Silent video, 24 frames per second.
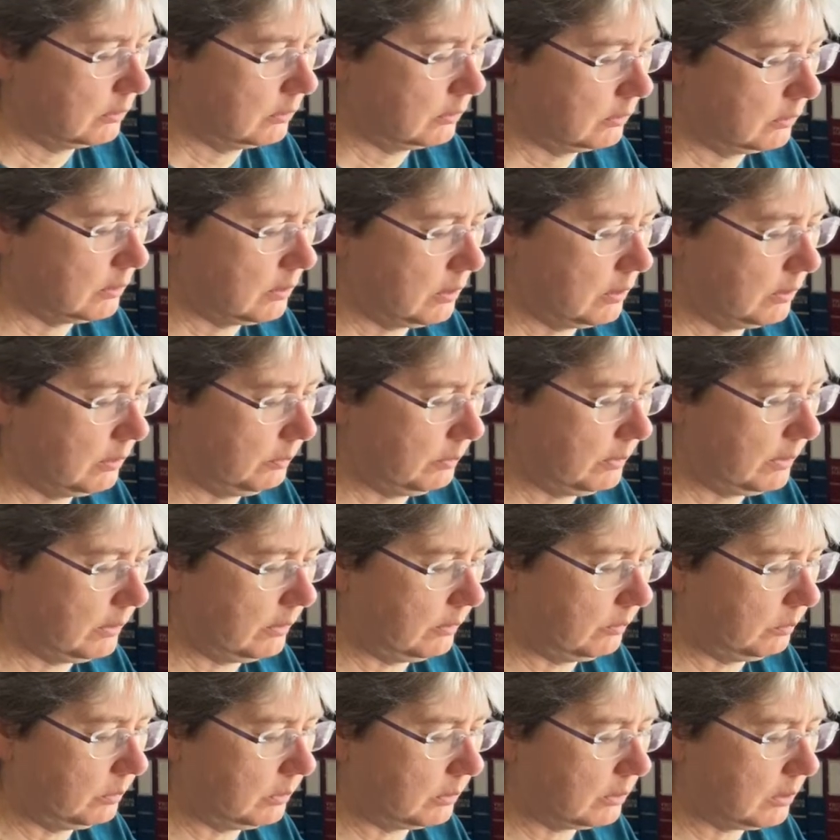kind of where
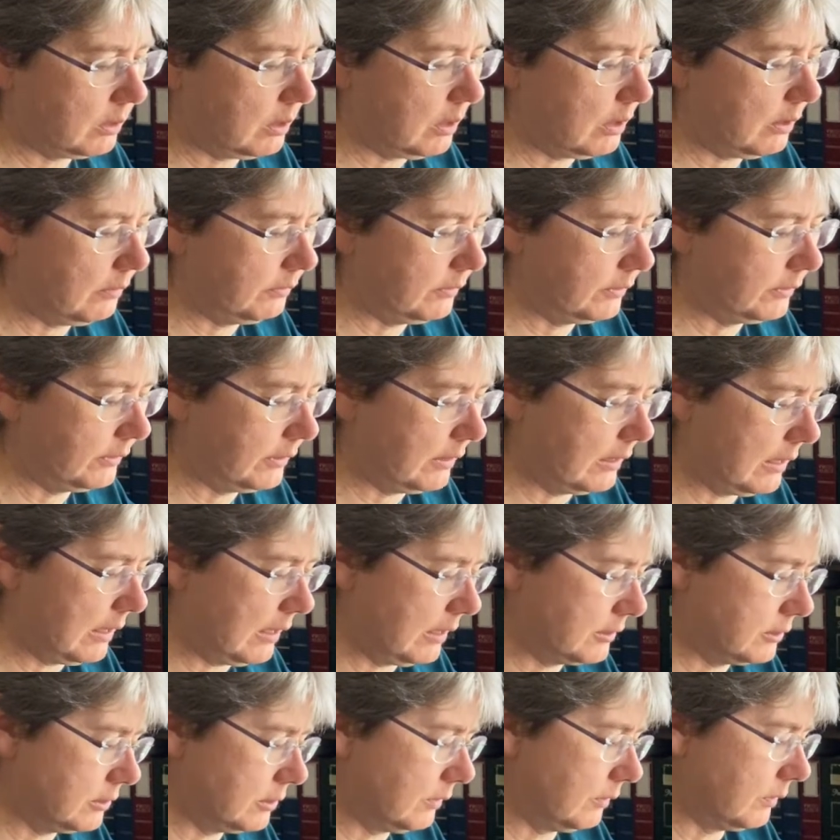it will cover the
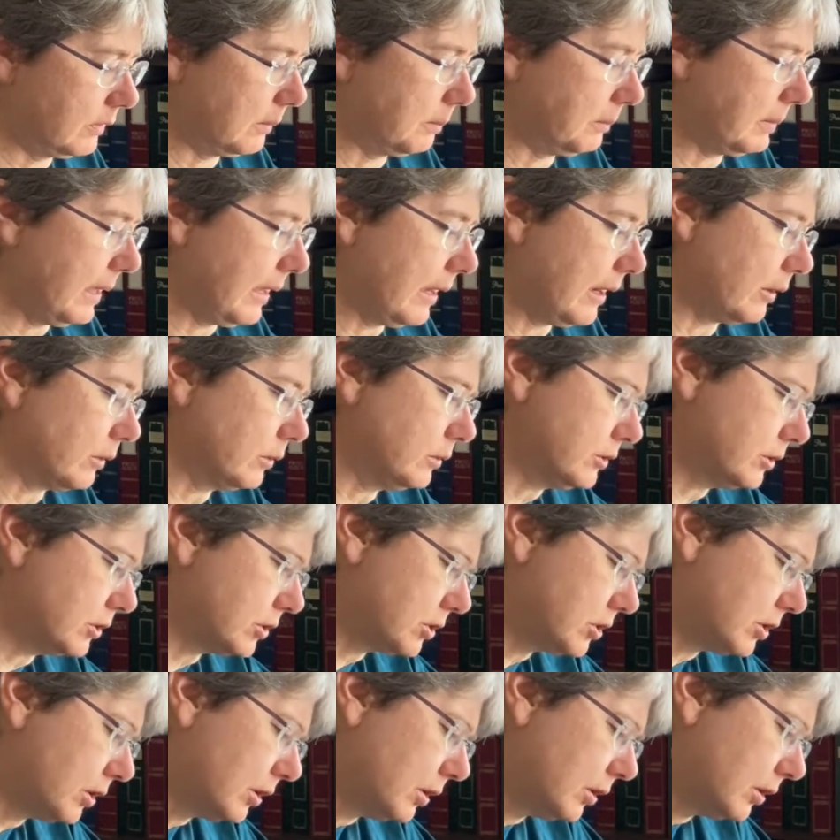edge of the
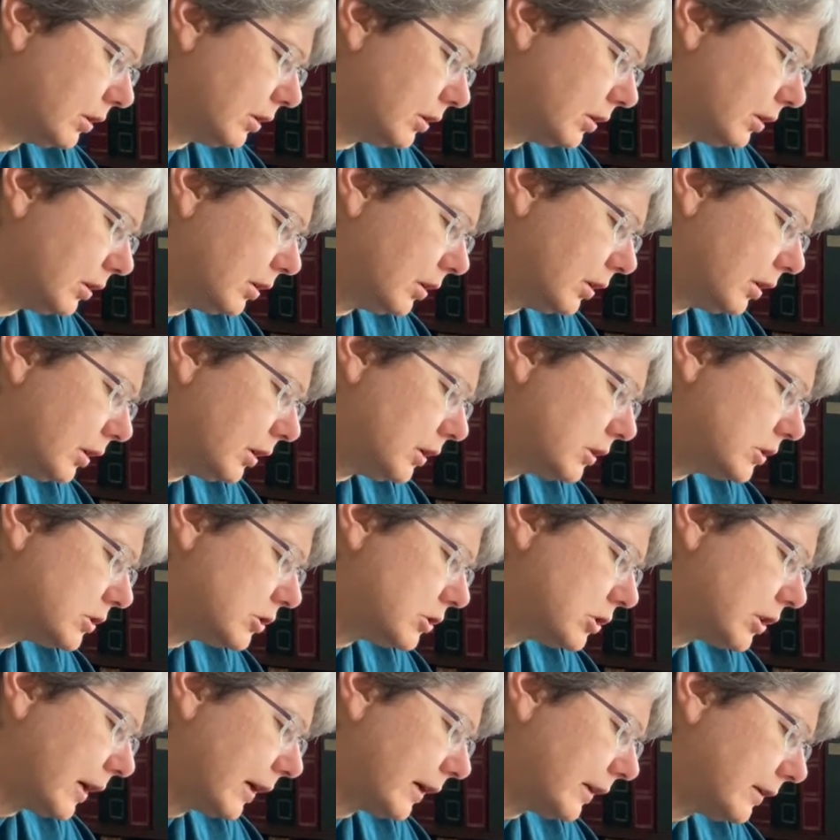pouch.
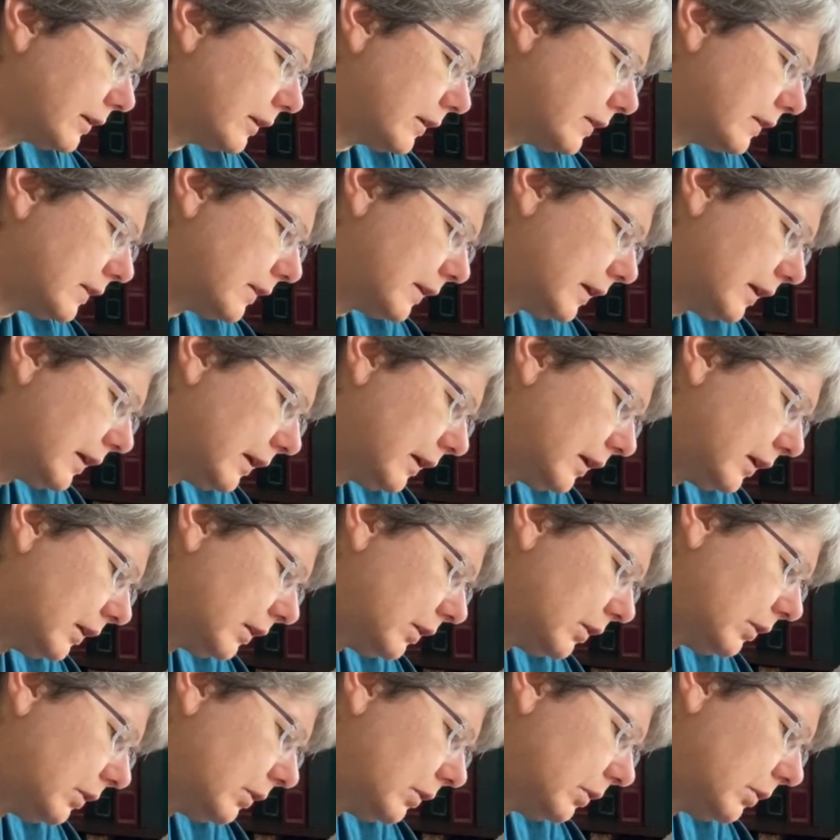Check to see
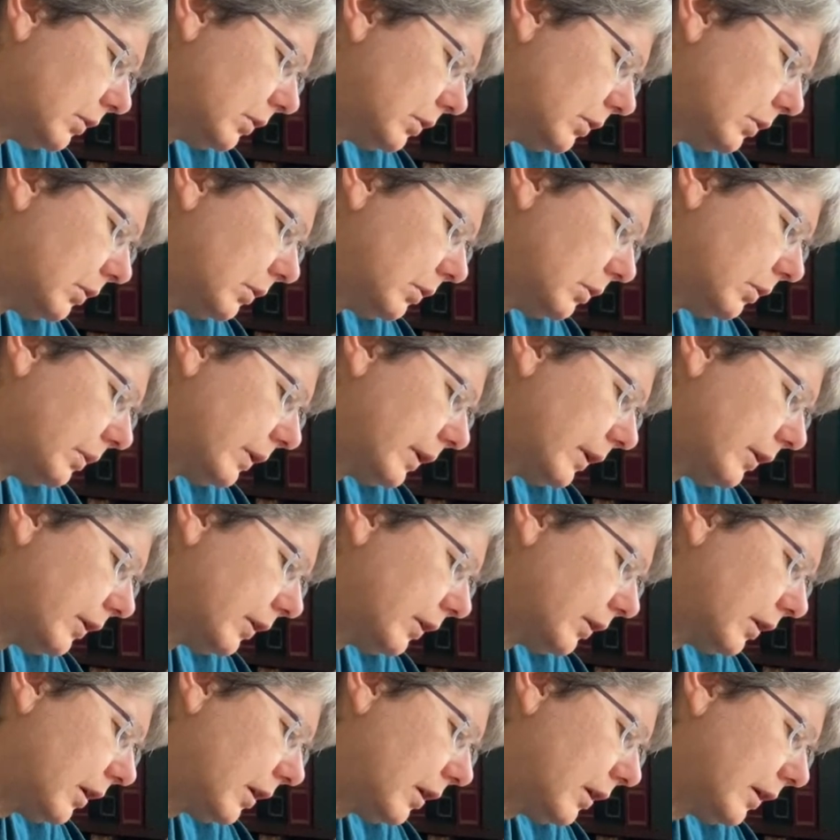where your
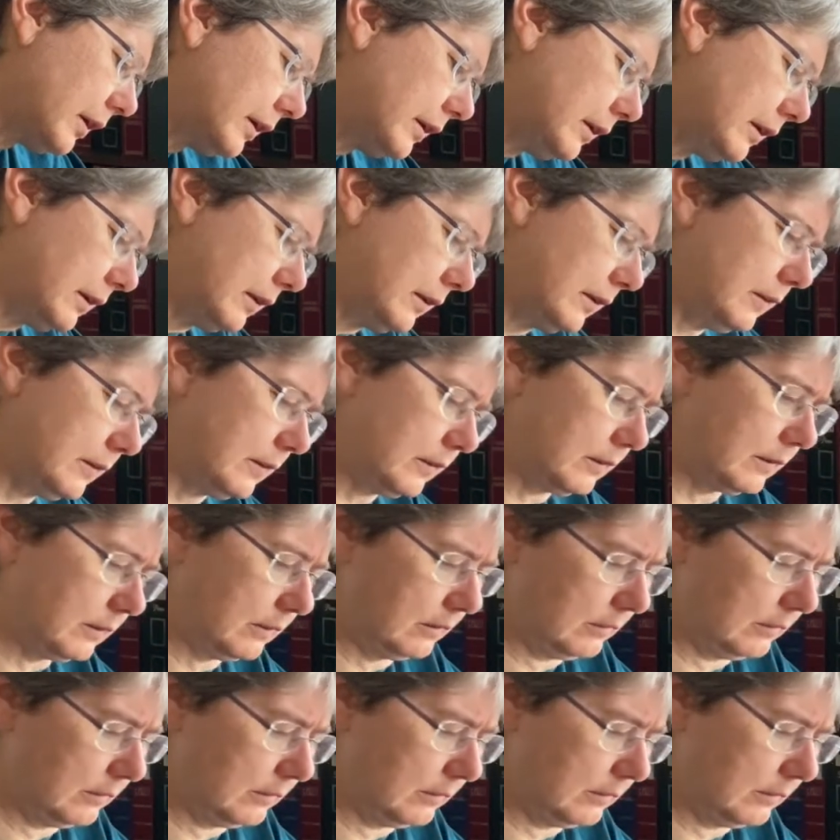line is.